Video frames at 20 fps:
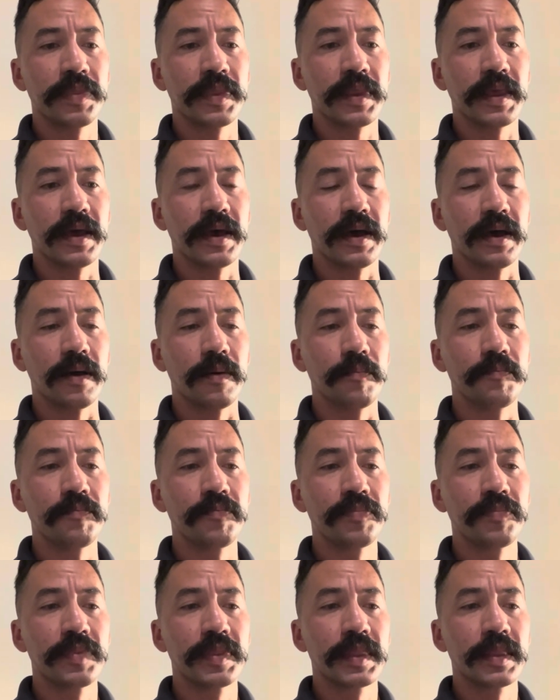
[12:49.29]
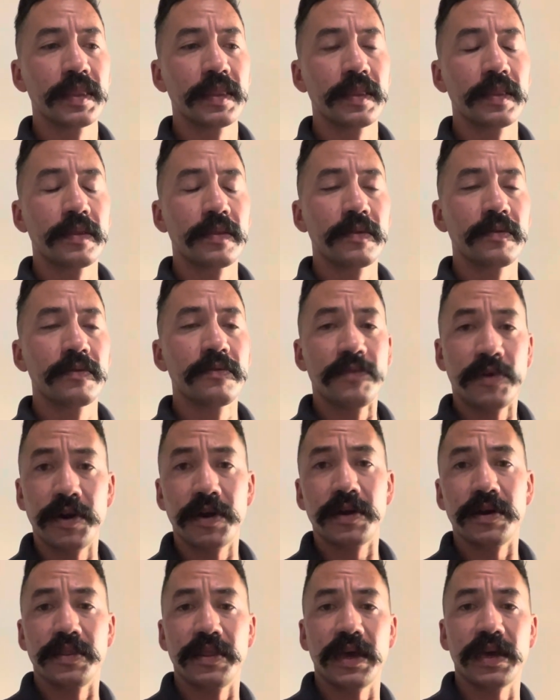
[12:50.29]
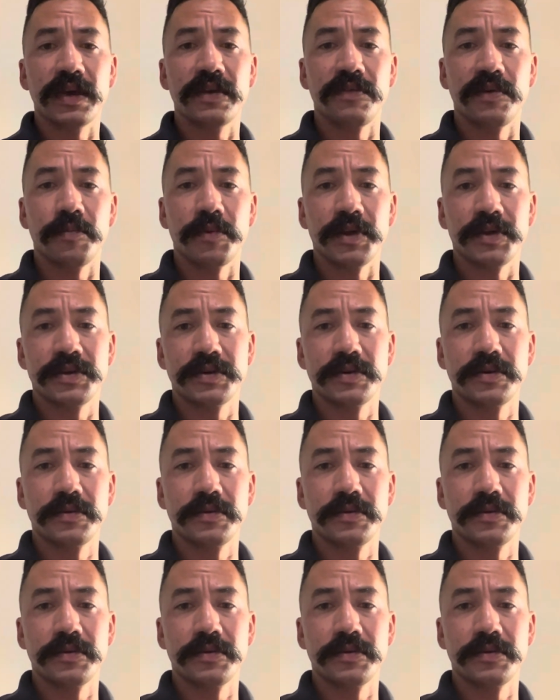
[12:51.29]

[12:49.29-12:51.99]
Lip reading: Very good. Thank you very much.